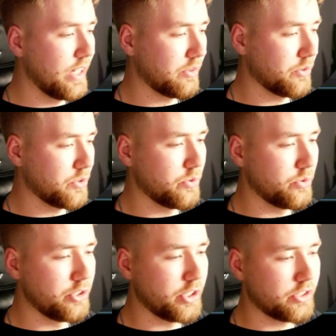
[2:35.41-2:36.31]
And I'm going
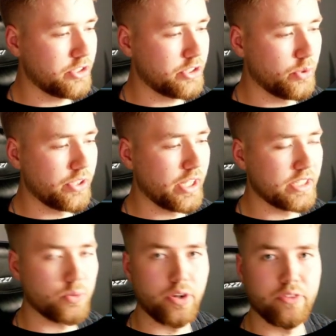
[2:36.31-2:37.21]
to just show you
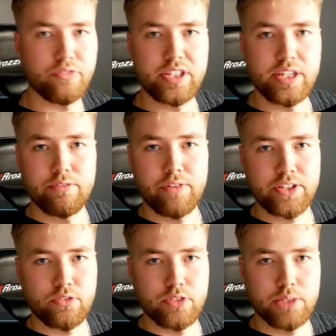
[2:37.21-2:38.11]
guys one of the
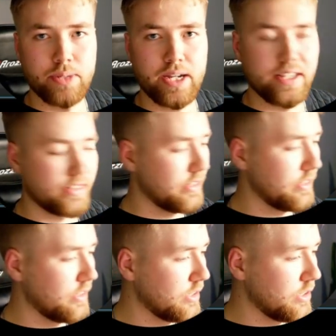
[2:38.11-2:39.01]
effects from that pack.
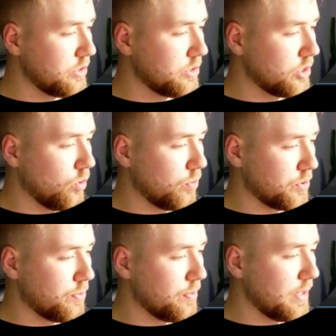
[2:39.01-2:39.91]
So I'm
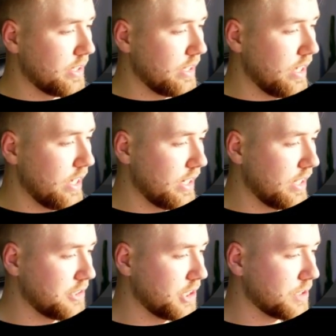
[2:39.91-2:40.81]
going to be making a
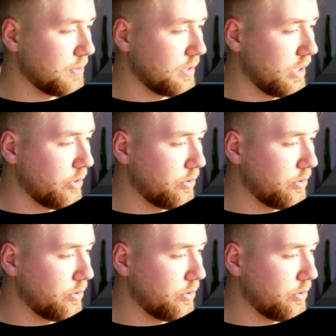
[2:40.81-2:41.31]
adjustment